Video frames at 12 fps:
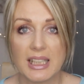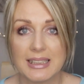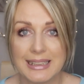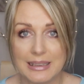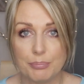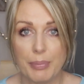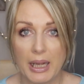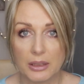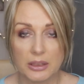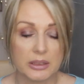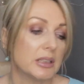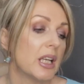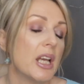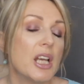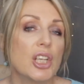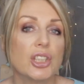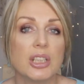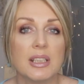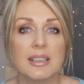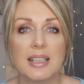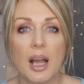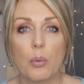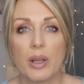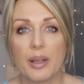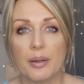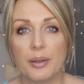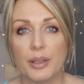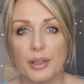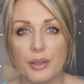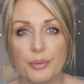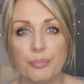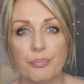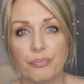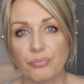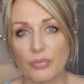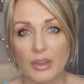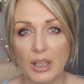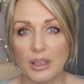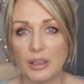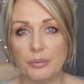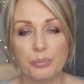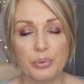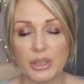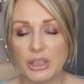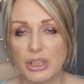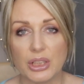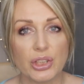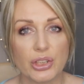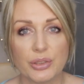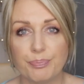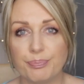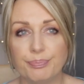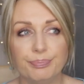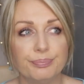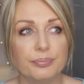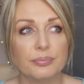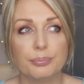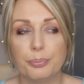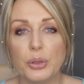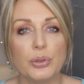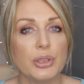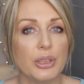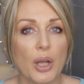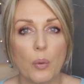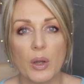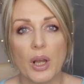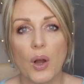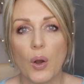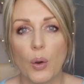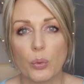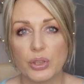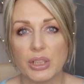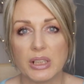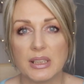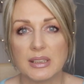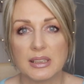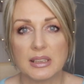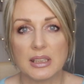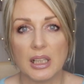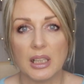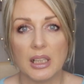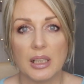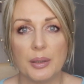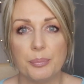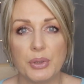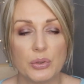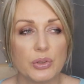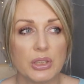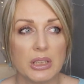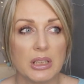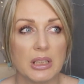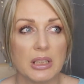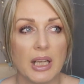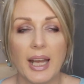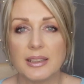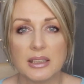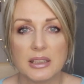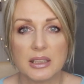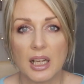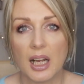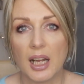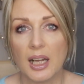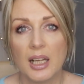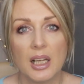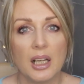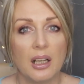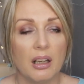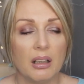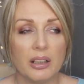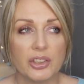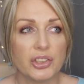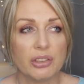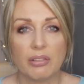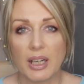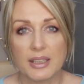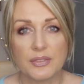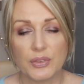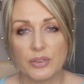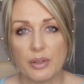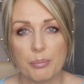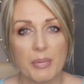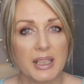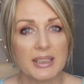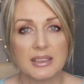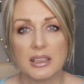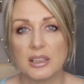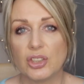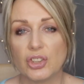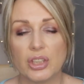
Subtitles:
Nadine Baggot. She's our British beauty know-it-all. She's a beauty editor. She writes for different magazines.